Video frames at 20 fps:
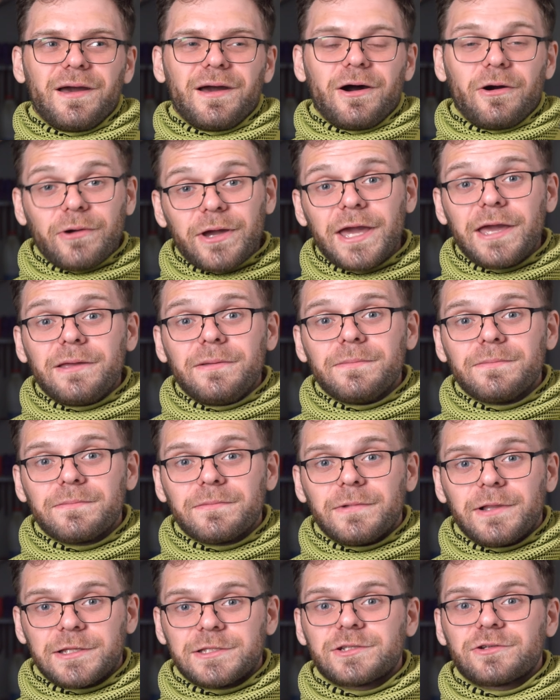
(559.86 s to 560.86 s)
Okay,
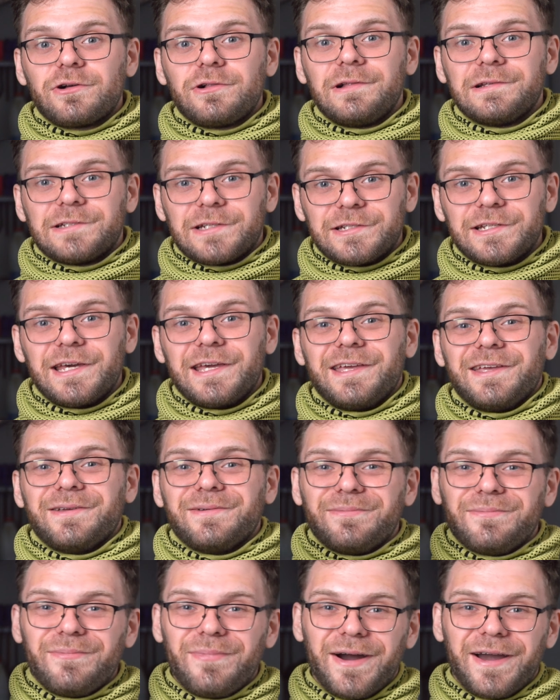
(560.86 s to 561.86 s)
let's call it a day.
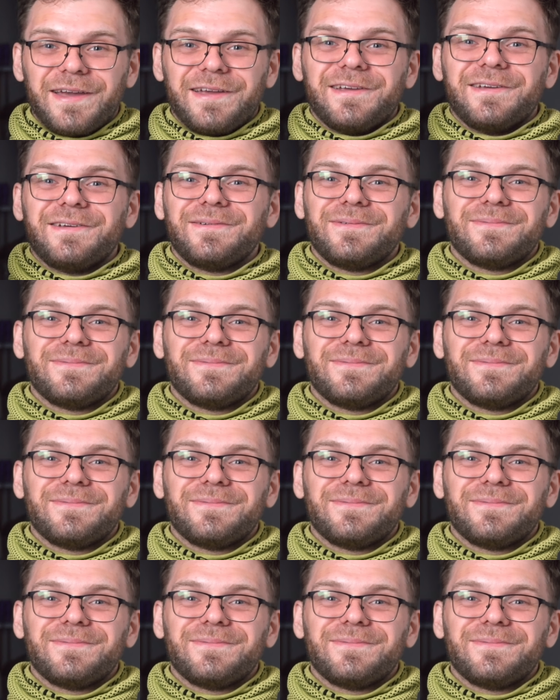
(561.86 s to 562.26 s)
Bye.